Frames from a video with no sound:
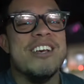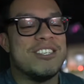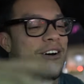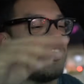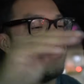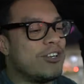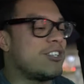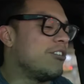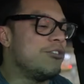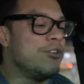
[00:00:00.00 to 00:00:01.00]
So I
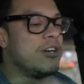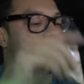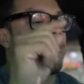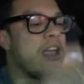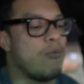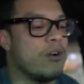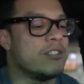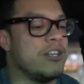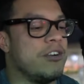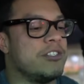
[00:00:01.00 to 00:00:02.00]
looked on Google. I was like, okay,
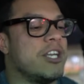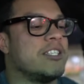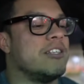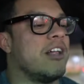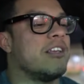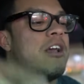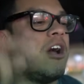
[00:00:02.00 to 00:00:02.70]
where's the nearest Jason's Deli?